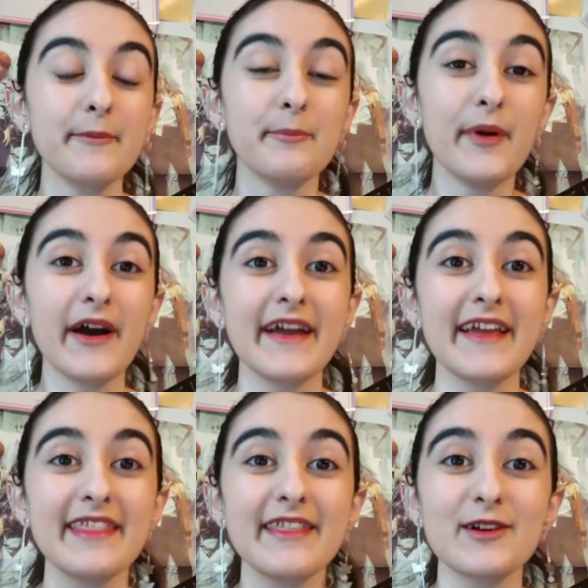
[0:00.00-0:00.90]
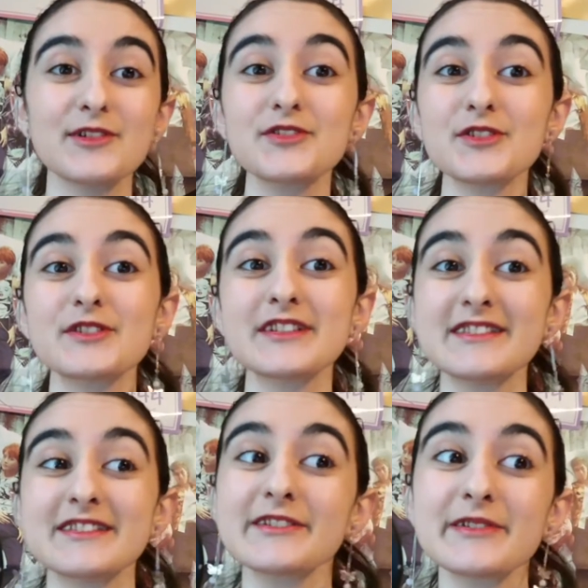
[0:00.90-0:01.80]
but there are certain
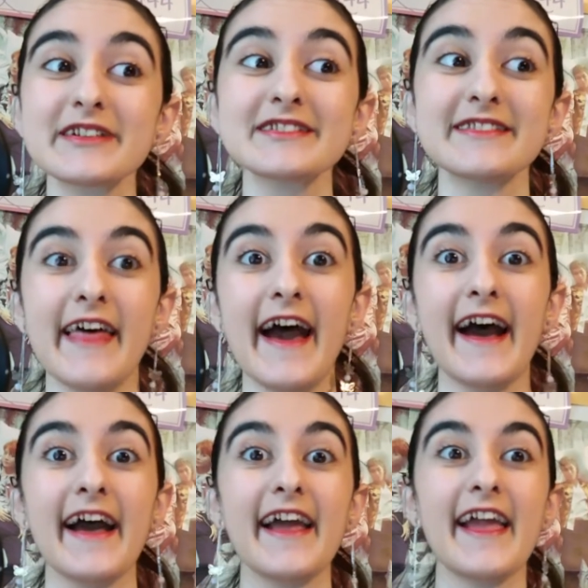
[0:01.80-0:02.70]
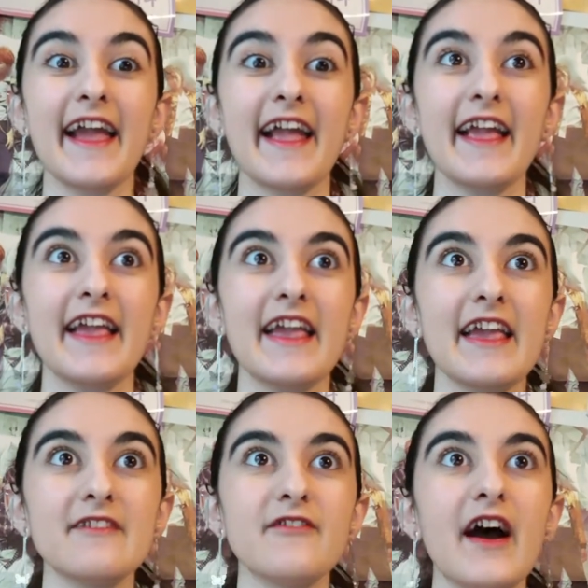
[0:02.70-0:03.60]
series that
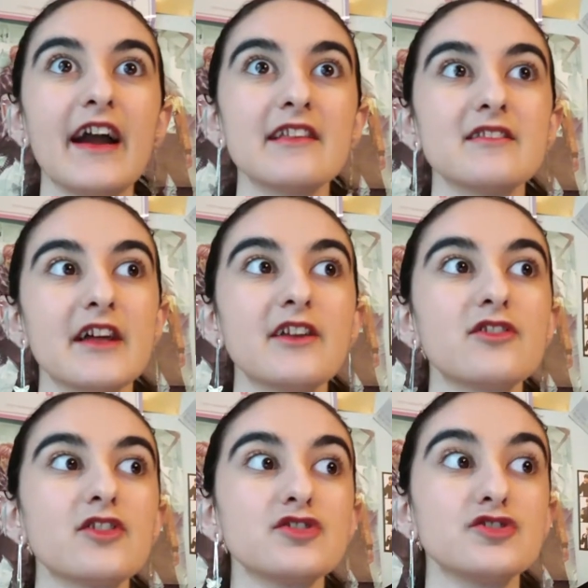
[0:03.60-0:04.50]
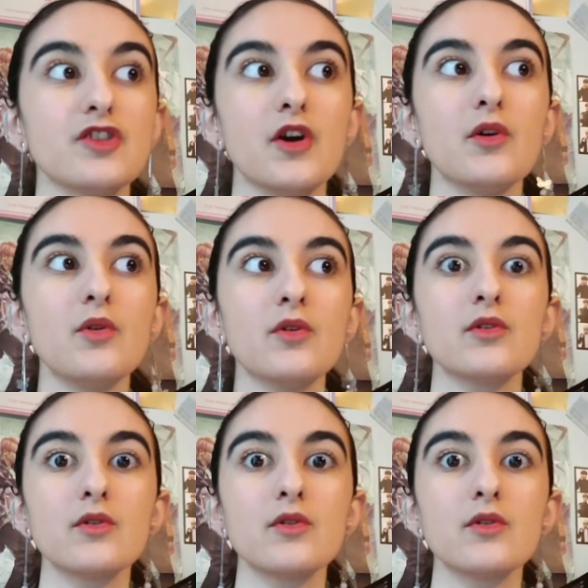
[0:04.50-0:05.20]
if I like the show